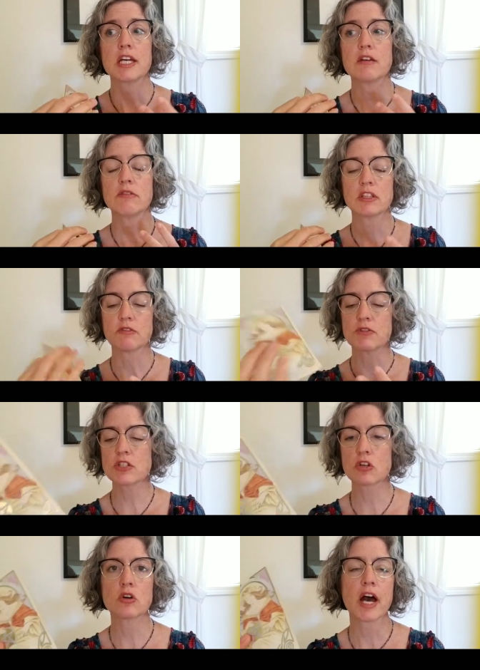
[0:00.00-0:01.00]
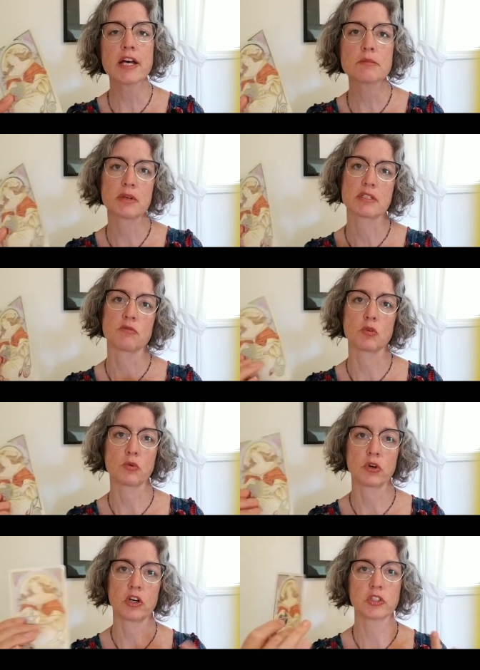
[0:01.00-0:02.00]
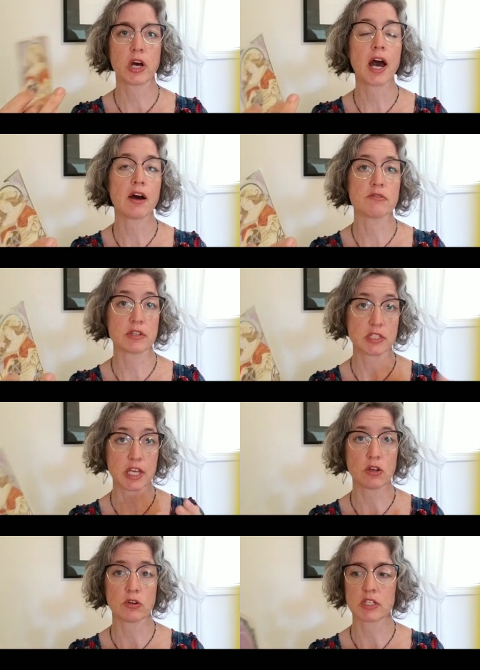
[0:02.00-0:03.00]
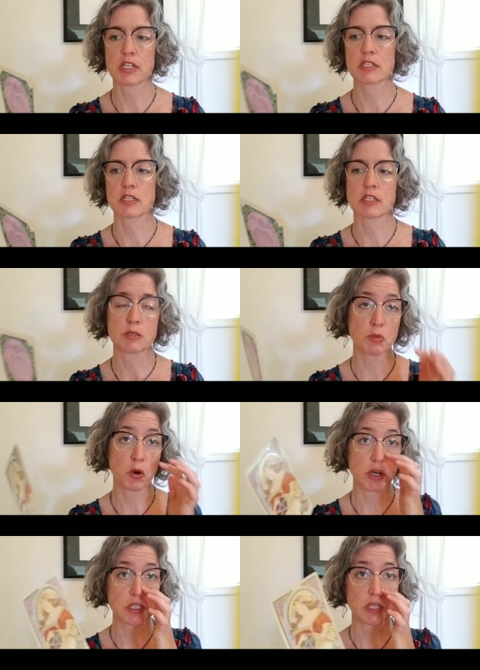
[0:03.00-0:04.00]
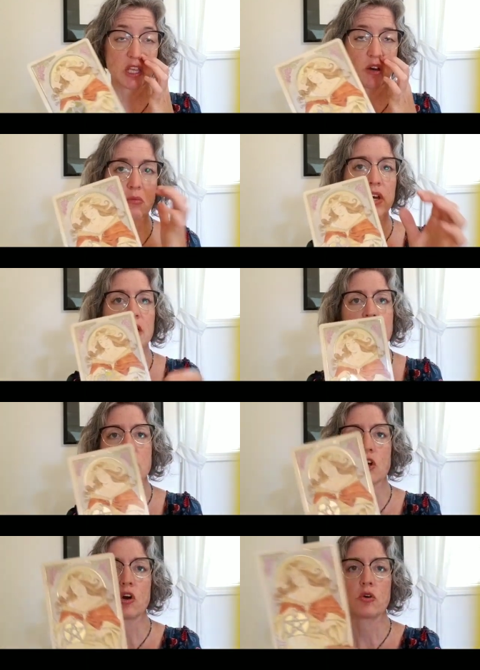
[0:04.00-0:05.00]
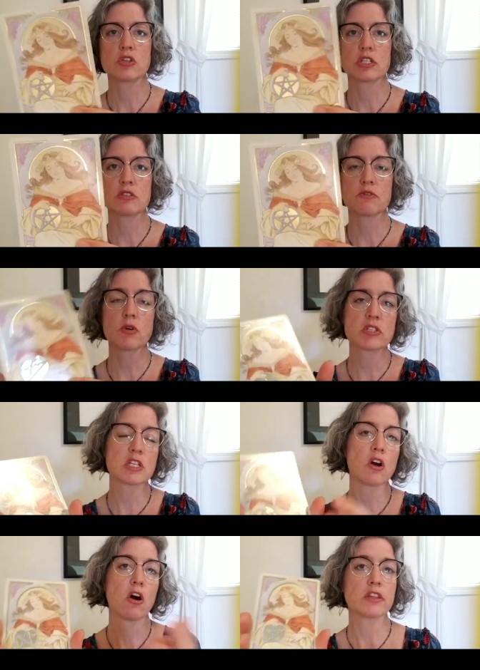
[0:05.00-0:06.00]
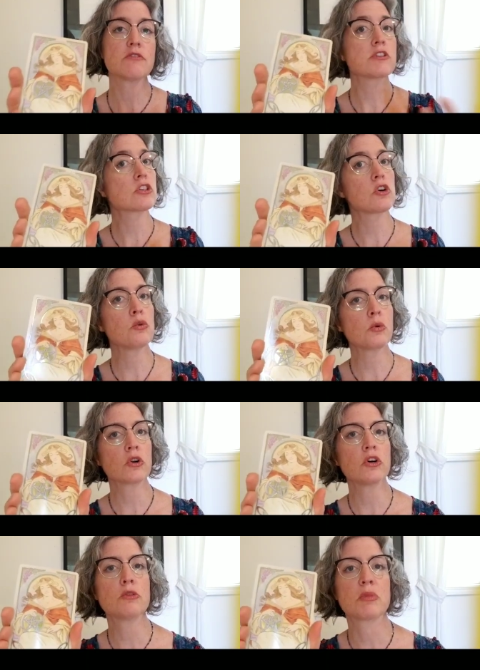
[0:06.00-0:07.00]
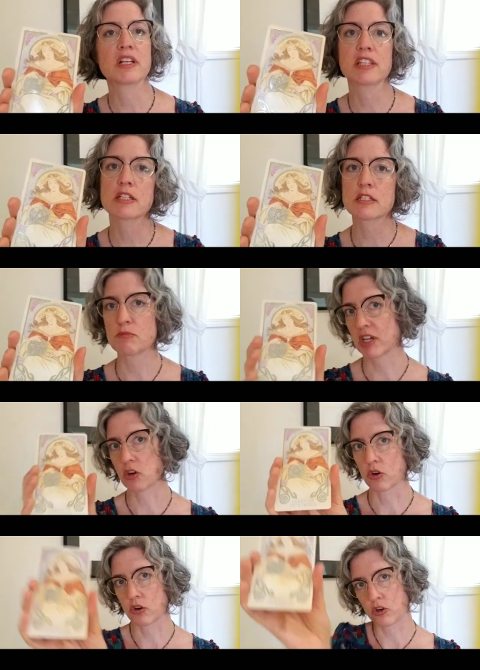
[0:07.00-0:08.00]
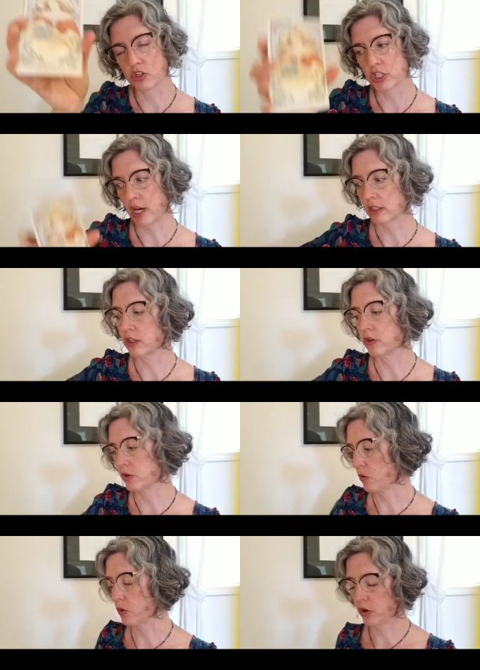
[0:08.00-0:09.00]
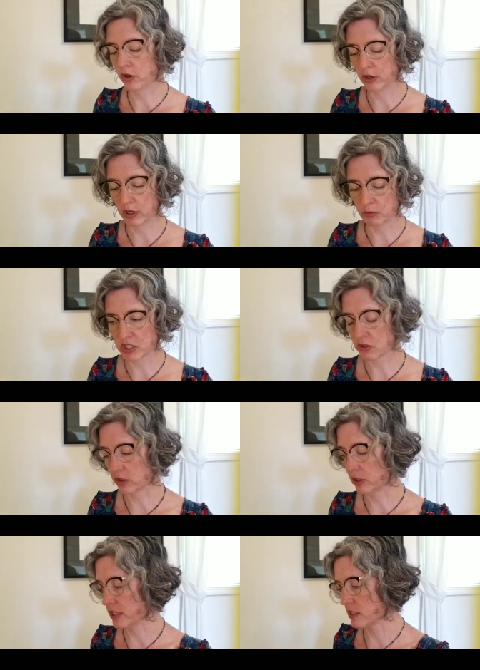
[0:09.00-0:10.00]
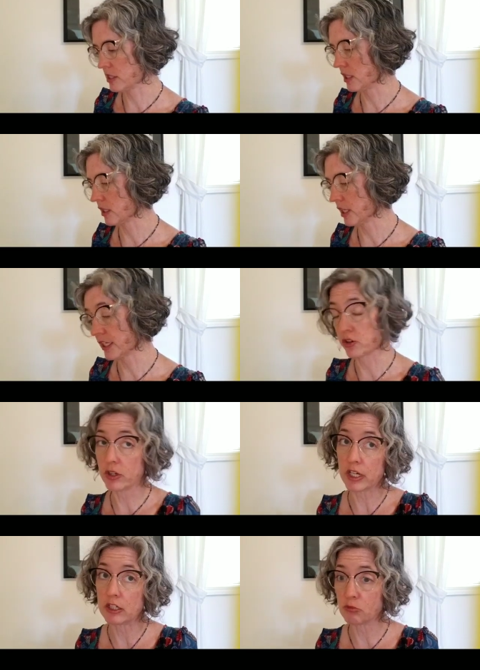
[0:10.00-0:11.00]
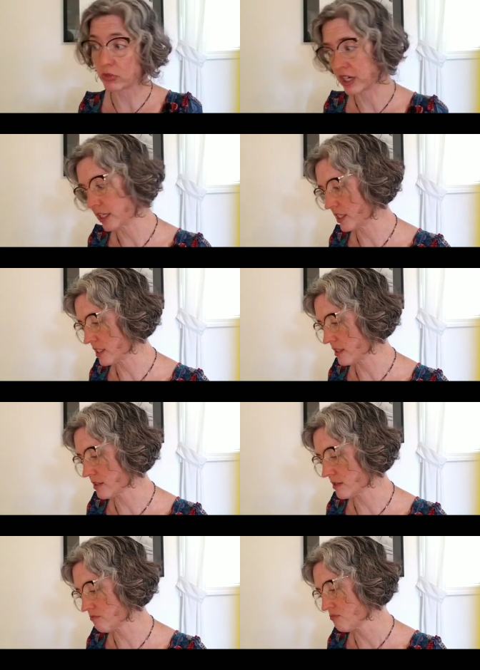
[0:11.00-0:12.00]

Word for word: even the physical aspects of the world have a sacredness and a spirit to them so she's focusing on the physical world but that doesn't make her shallow or materialistic it could but it's